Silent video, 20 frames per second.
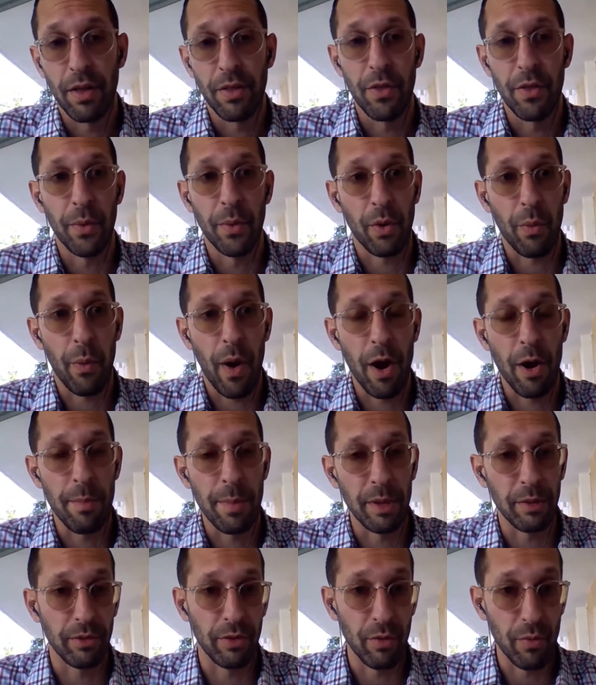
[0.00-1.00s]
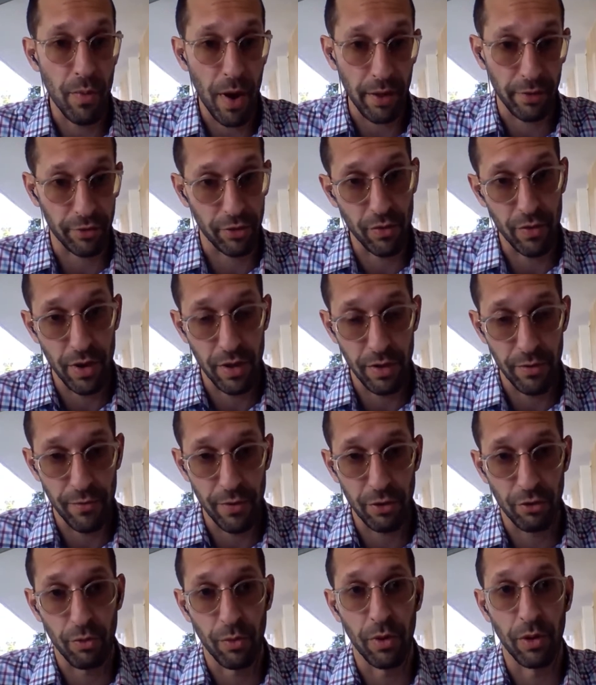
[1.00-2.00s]
the requirement to rescue an
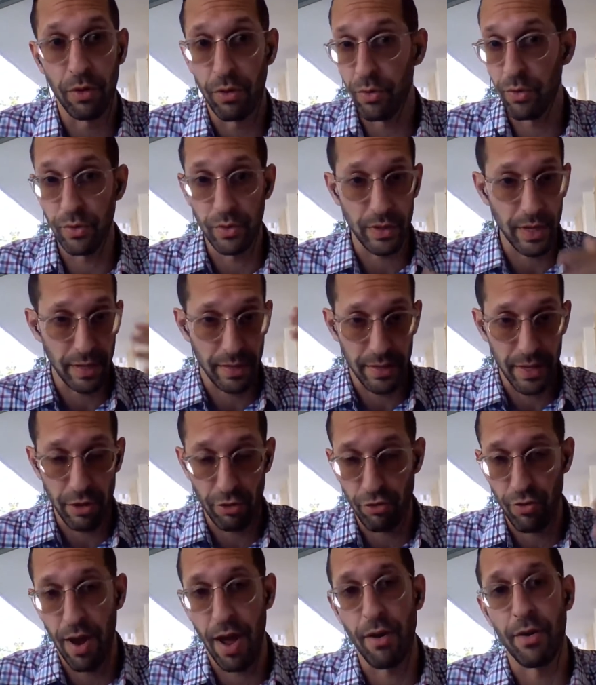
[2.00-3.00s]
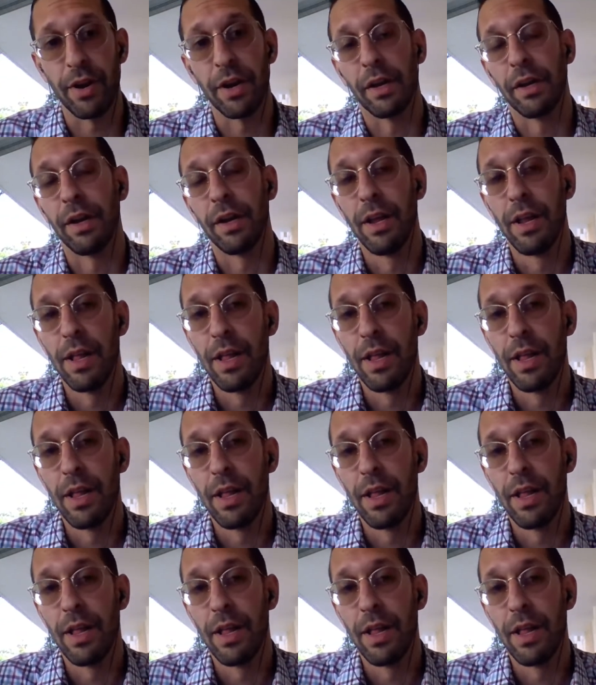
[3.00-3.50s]
individual who's, let's say, drowning